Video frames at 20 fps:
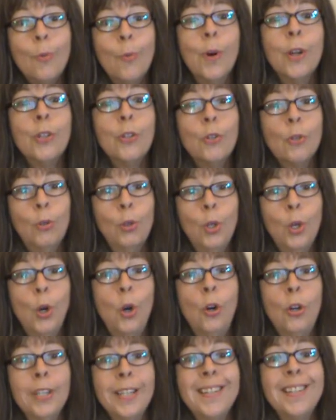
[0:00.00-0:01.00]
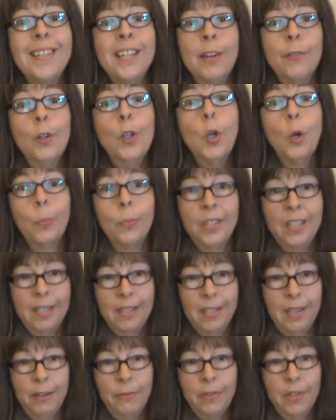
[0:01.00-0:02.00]
want to learn and develop
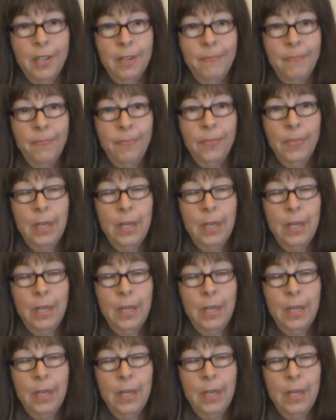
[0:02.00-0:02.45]
this lifetime.